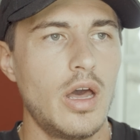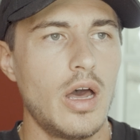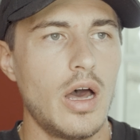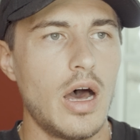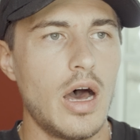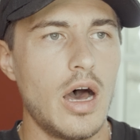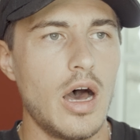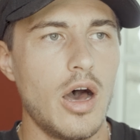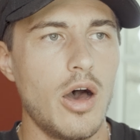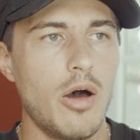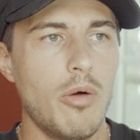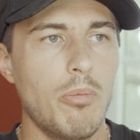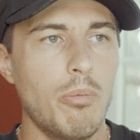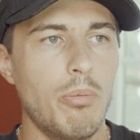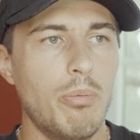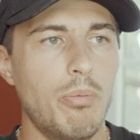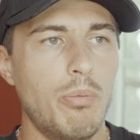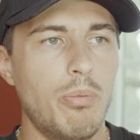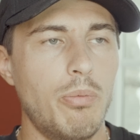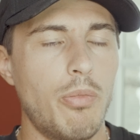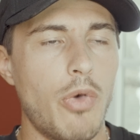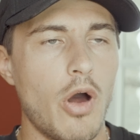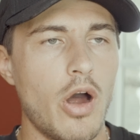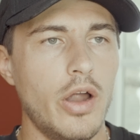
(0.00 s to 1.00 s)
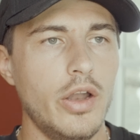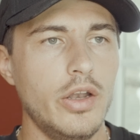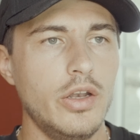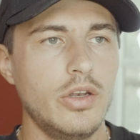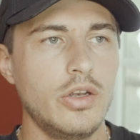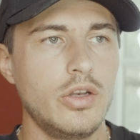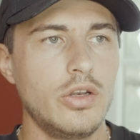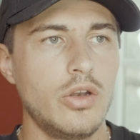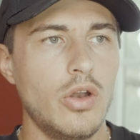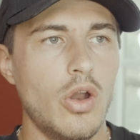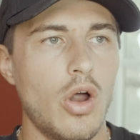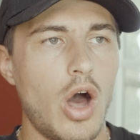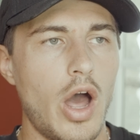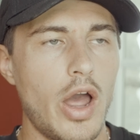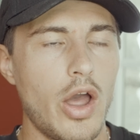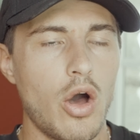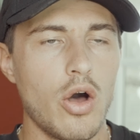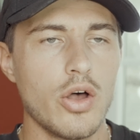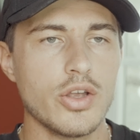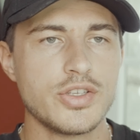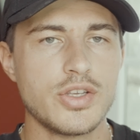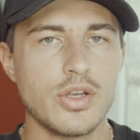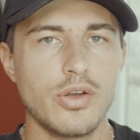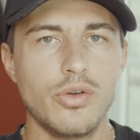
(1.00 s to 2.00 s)
But I
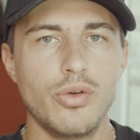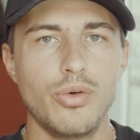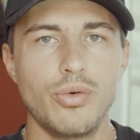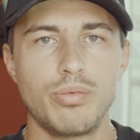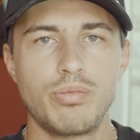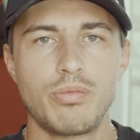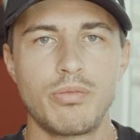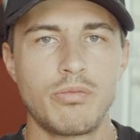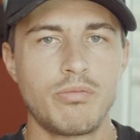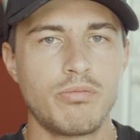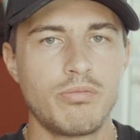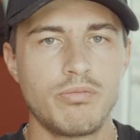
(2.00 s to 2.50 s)
also